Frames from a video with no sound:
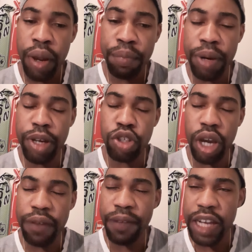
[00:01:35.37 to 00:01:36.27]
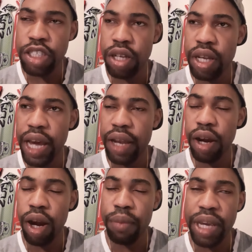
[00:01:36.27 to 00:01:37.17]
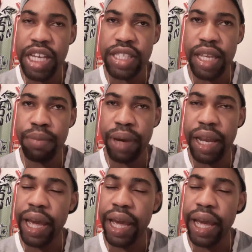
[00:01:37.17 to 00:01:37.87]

pretty much took advantage of that easily, man.